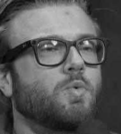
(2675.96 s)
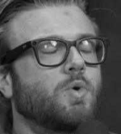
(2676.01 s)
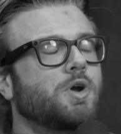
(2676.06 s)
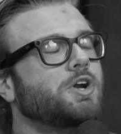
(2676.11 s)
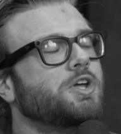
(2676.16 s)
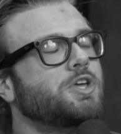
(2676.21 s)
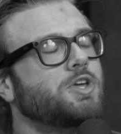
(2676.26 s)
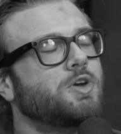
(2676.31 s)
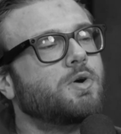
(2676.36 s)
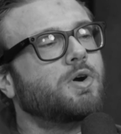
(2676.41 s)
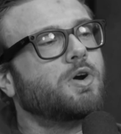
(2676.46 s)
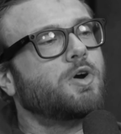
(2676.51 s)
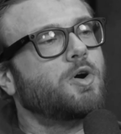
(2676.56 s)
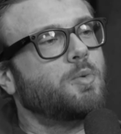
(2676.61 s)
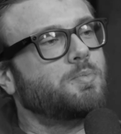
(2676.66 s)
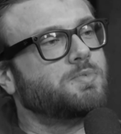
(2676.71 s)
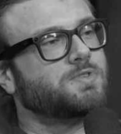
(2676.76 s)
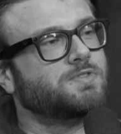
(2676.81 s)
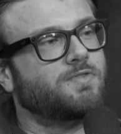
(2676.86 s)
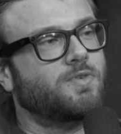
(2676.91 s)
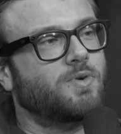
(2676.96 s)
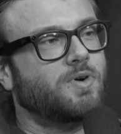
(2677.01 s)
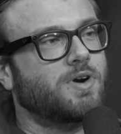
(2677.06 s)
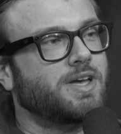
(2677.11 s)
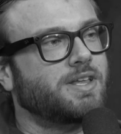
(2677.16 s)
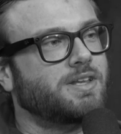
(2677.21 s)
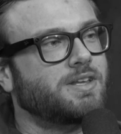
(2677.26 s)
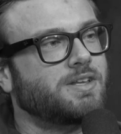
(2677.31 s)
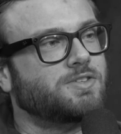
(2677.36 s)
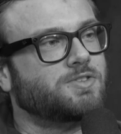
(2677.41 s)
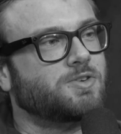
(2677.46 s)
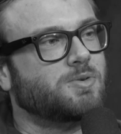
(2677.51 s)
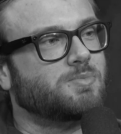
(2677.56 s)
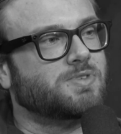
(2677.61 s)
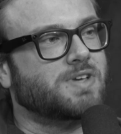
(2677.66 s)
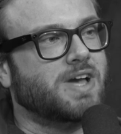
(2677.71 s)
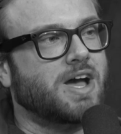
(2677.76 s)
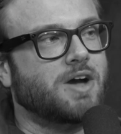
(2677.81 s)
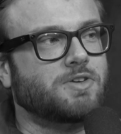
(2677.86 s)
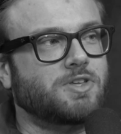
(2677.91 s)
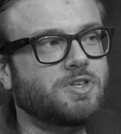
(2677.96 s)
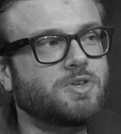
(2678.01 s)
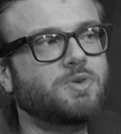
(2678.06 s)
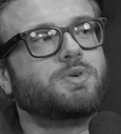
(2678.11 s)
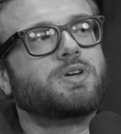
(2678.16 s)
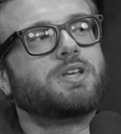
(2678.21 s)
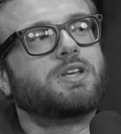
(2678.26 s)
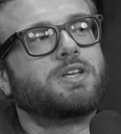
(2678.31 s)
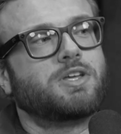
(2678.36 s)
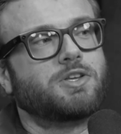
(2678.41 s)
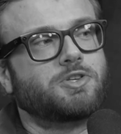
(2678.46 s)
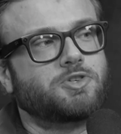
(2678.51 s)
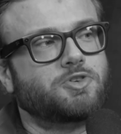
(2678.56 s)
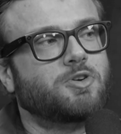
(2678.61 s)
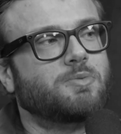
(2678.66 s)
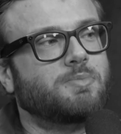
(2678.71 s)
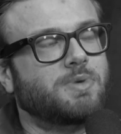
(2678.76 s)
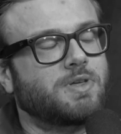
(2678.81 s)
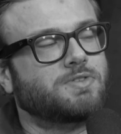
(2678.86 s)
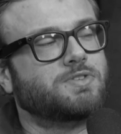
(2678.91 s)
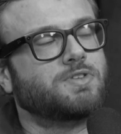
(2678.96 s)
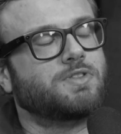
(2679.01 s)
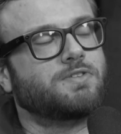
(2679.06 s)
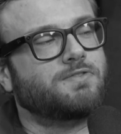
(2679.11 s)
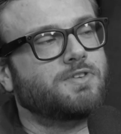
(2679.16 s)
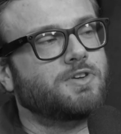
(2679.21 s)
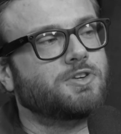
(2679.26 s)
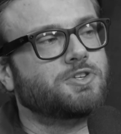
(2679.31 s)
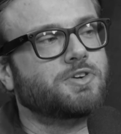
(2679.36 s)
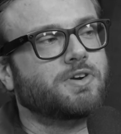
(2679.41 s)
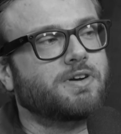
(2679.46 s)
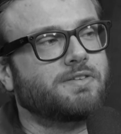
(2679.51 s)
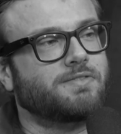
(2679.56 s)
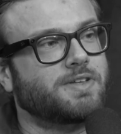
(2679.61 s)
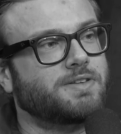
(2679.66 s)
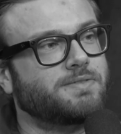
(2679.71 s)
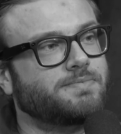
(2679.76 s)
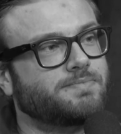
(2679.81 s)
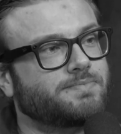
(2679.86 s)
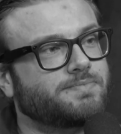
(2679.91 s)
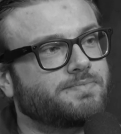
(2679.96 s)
what are your hopes for it in terms of how you can contribute to the future of it?